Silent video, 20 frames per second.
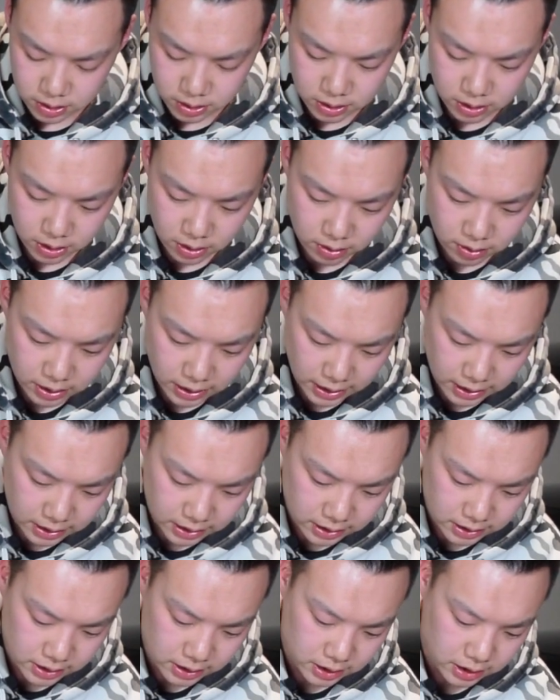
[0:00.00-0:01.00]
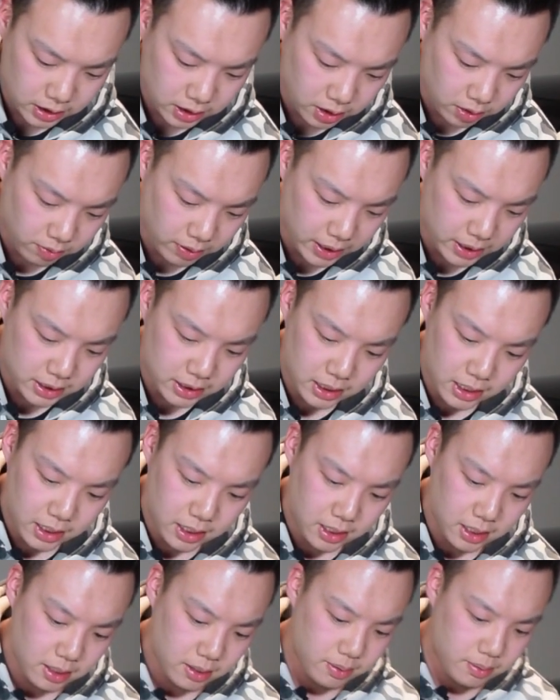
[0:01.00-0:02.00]
So this is the right
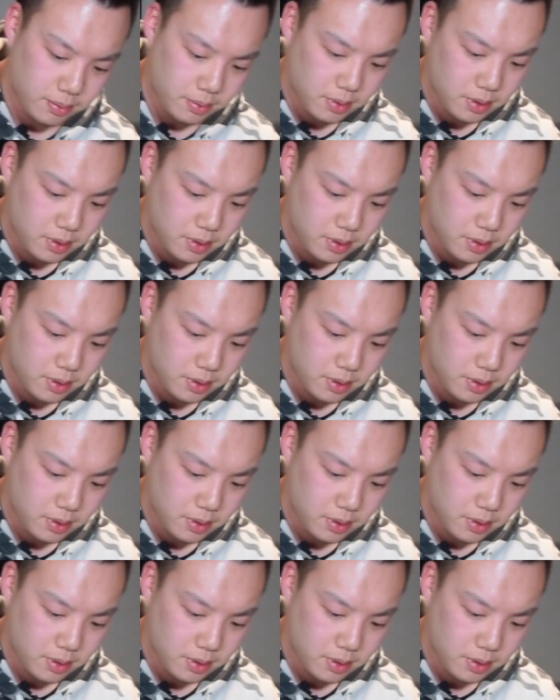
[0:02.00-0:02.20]
side.